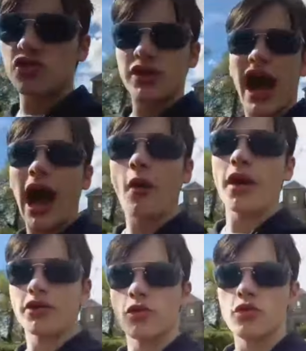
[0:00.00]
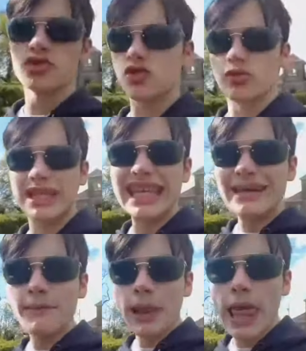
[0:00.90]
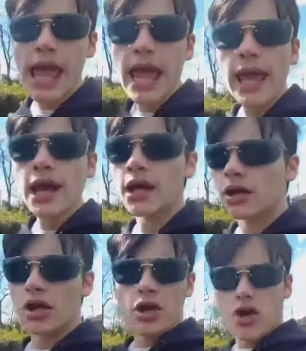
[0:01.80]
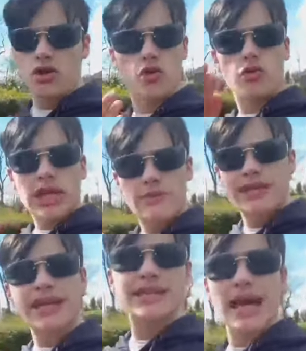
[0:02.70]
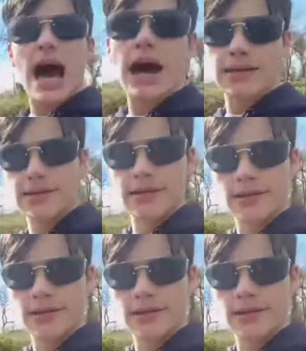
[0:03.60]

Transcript: new characters, new gameplay. You name it, it's added.